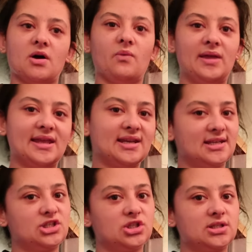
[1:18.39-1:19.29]
weekend
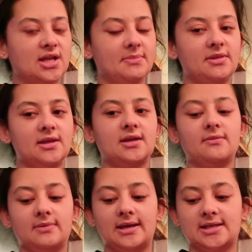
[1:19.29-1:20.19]
edition type of
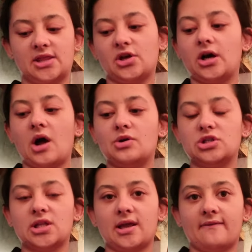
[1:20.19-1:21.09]
thing, because I thought I would
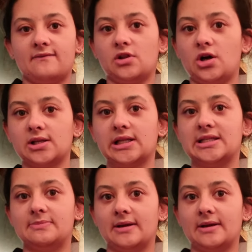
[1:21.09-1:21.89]
just like vlog this,